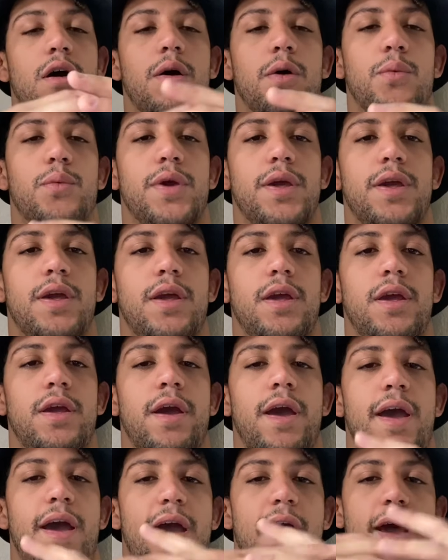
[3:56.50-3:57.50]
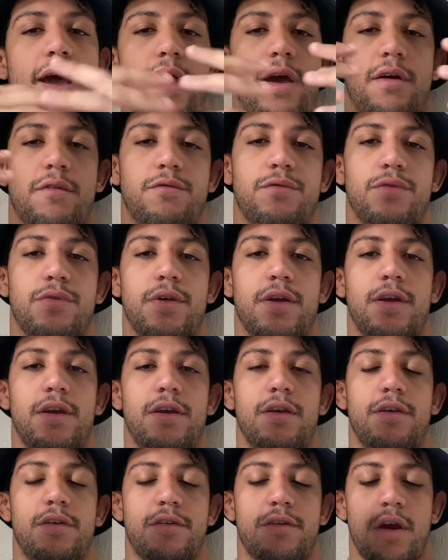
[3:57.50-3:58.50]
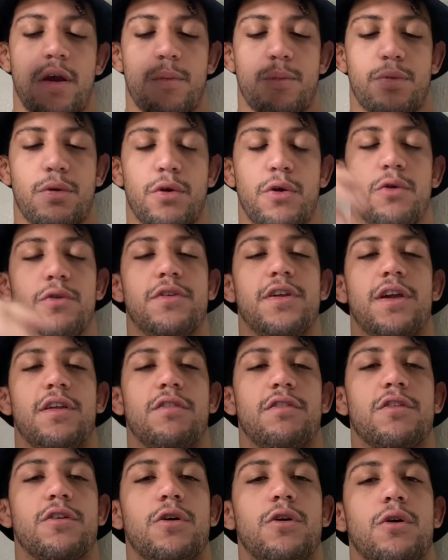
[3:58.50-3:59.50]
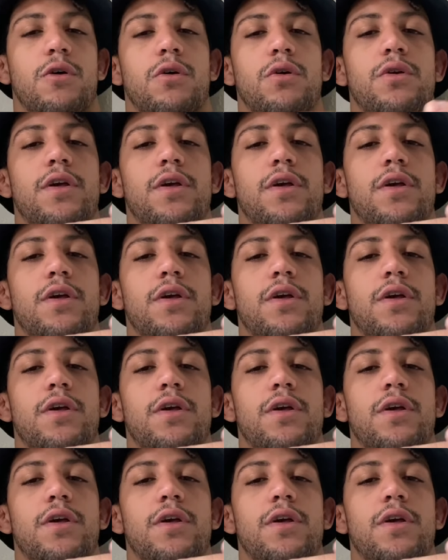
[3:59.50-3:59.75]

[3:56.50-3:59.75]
we have these proteins called